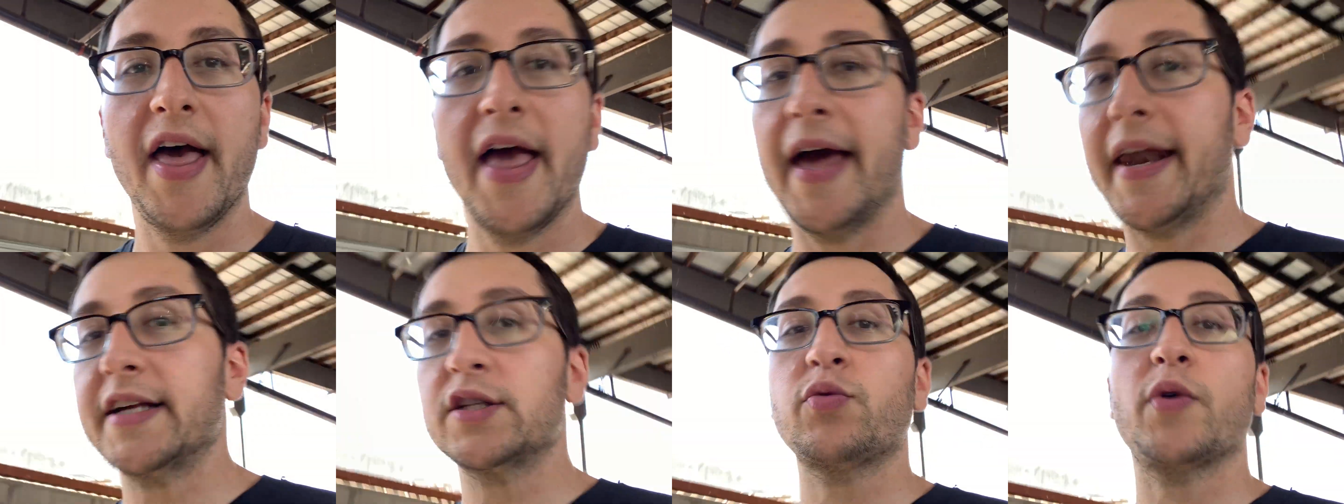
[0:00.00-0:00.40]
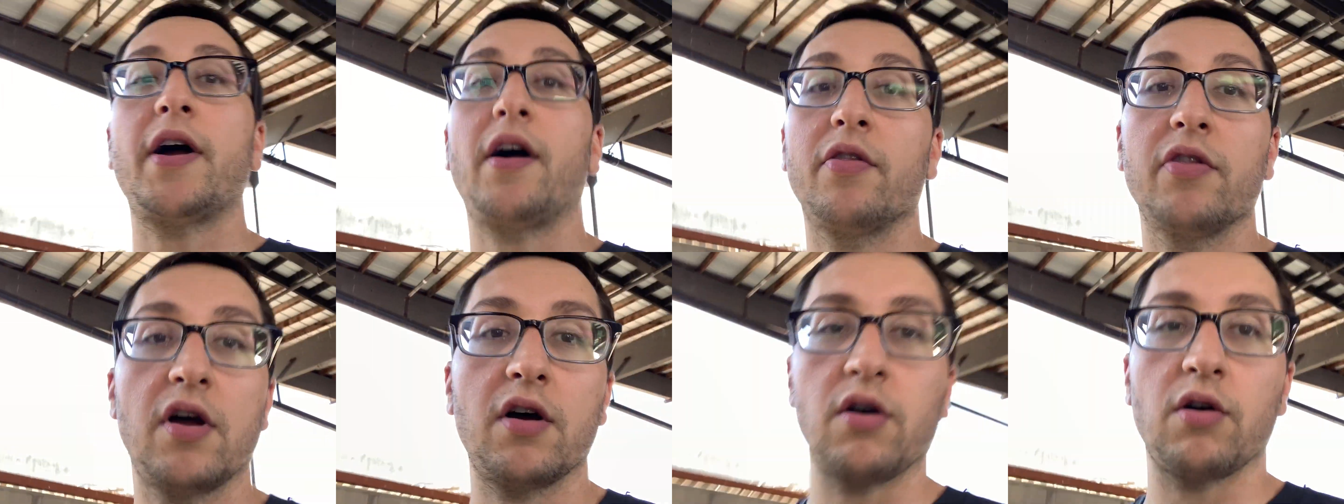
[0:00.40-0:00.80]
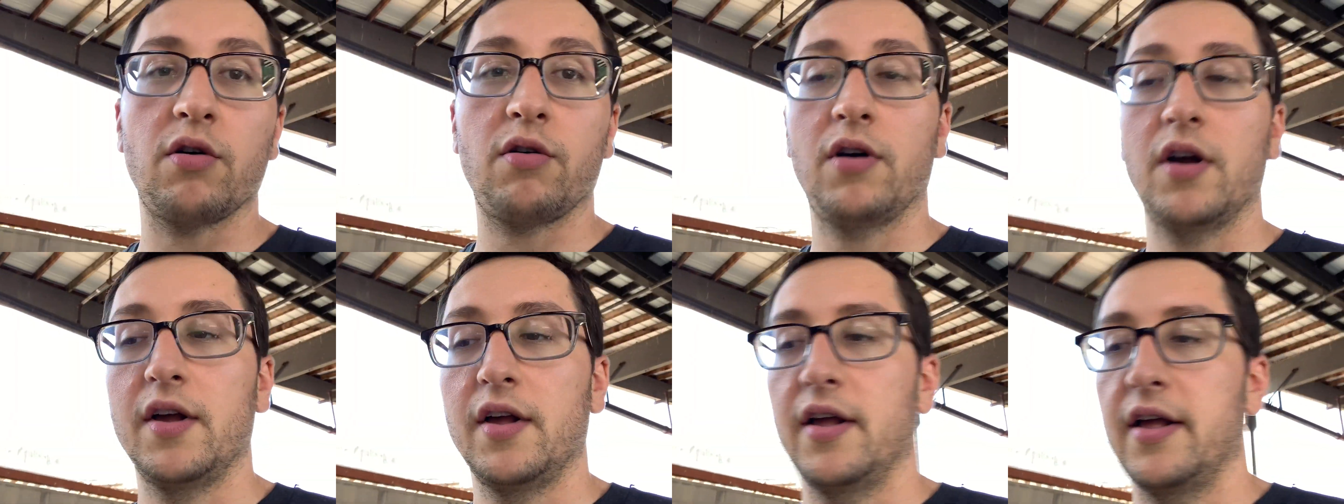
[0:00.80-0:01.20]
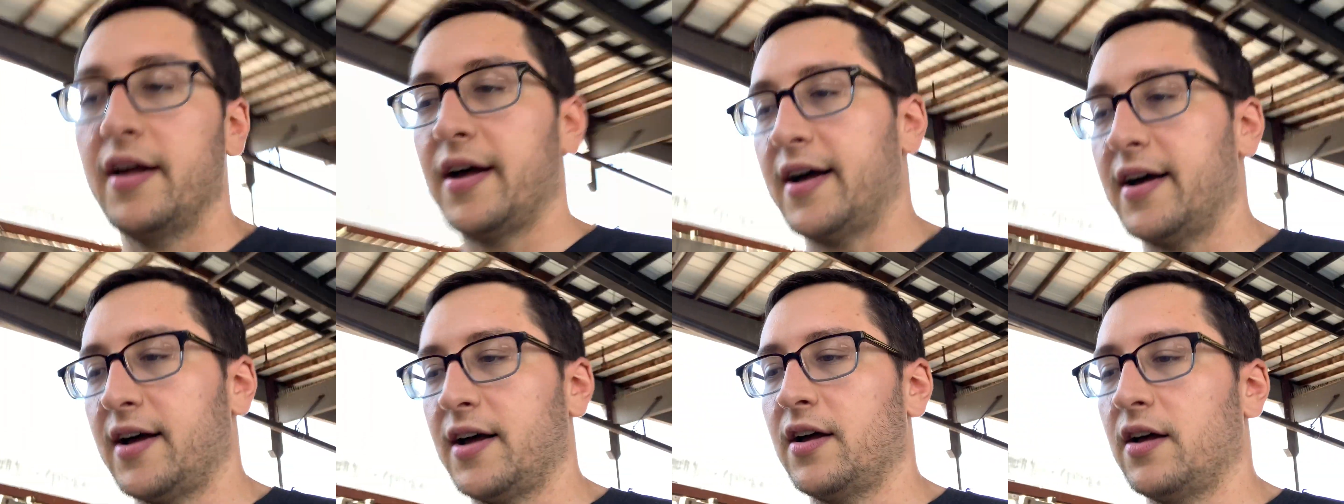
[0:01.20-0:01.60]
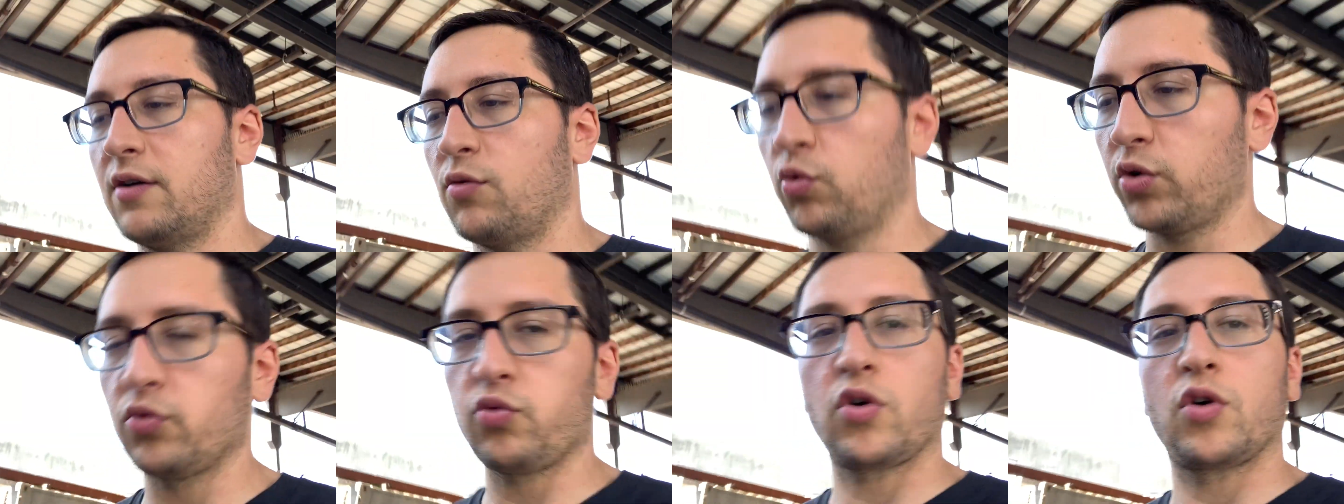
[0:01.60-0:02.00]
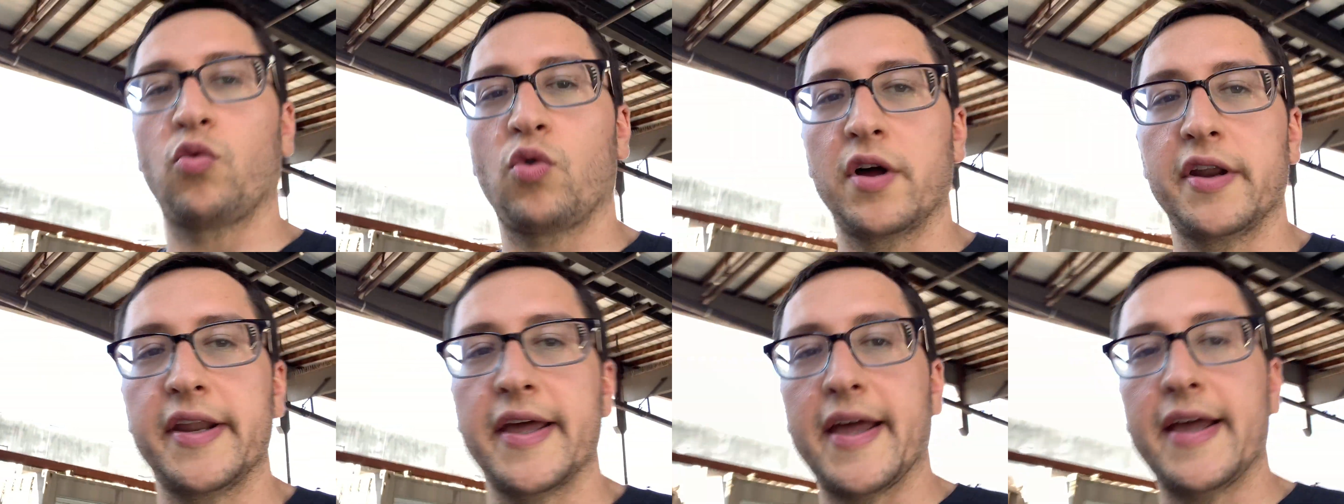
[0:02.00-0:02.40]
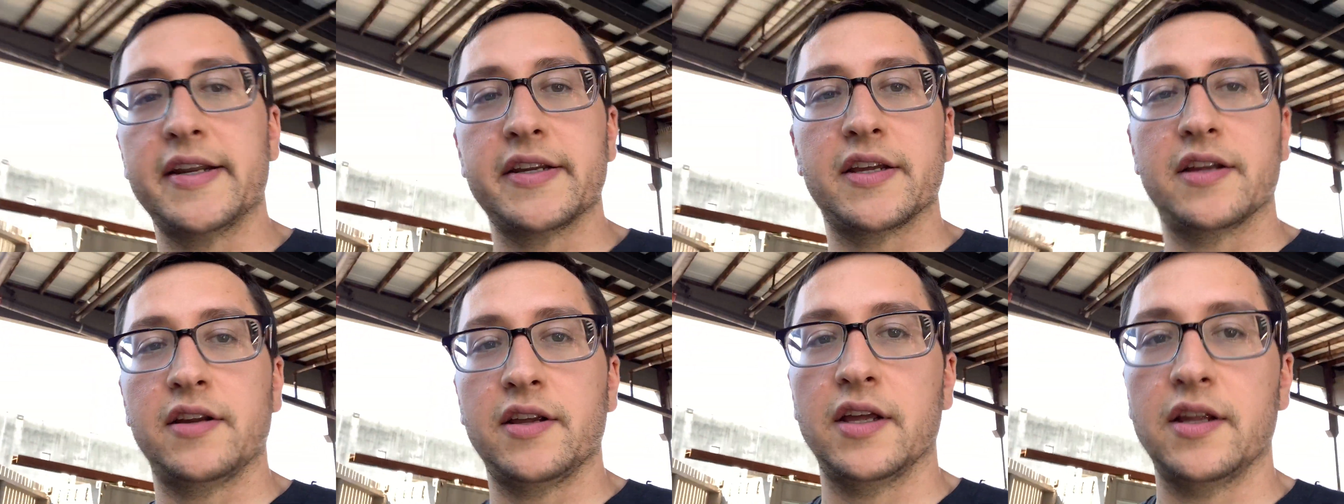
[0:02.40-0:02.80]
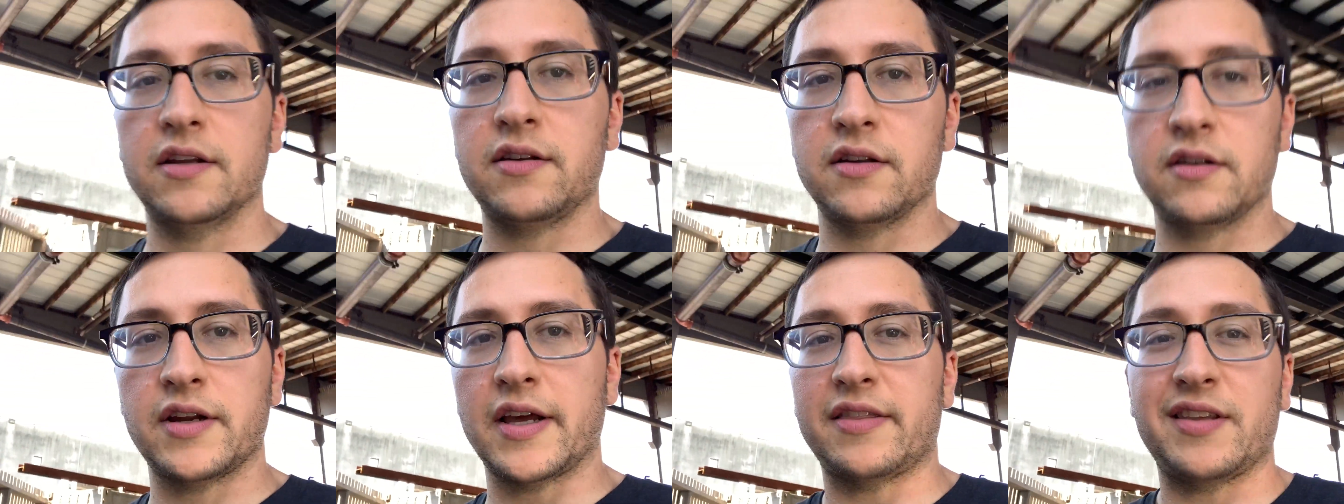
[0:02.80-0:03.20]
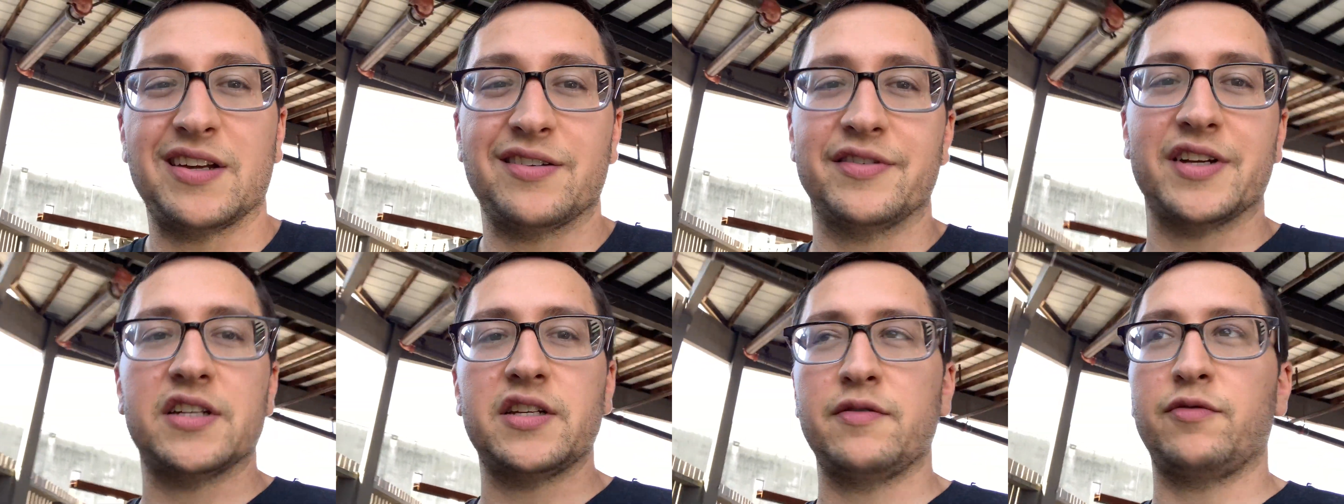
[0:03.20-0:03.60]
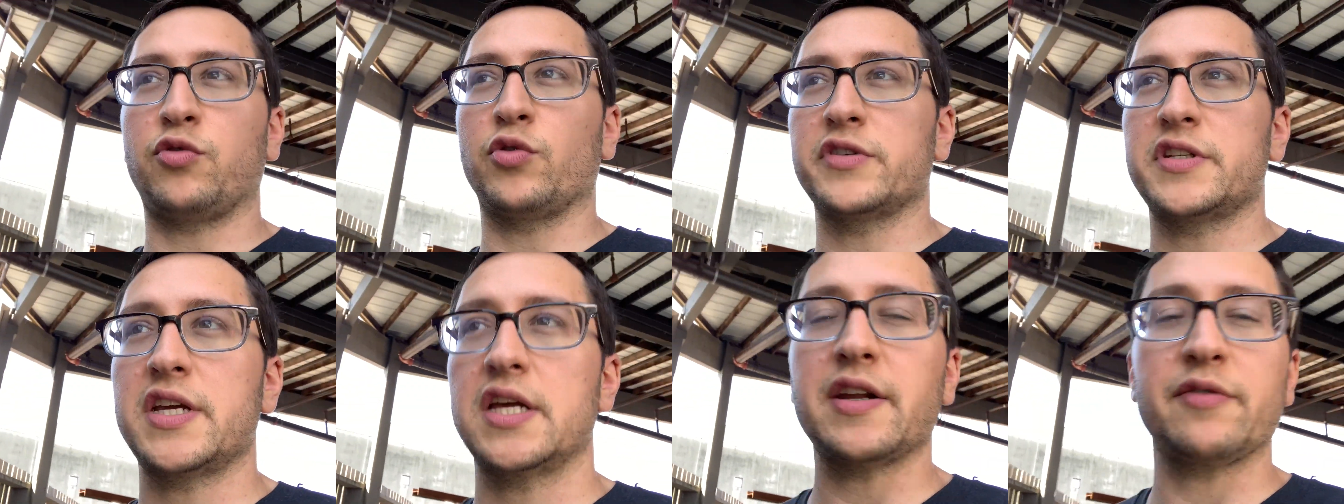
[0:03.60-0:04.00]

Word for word: And as we all know, uh, World War One ended in at the end of 1914.